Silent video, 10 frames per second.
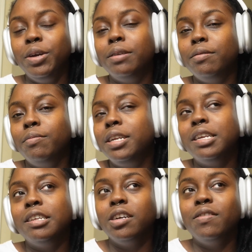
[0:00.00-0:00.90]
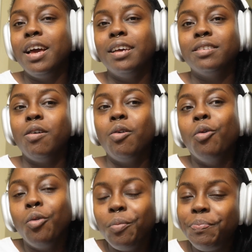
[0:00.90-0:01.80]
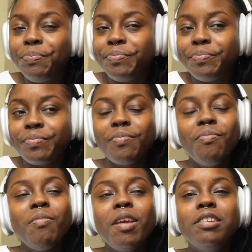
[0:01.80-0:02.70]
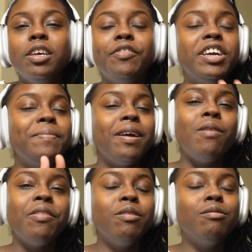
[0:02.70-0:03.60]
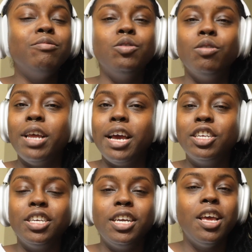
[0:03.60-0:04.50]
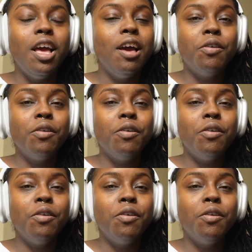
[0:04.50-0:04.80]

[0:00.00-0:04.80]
We didn't deserve that as a whole. So for anybody out there who's door dashing,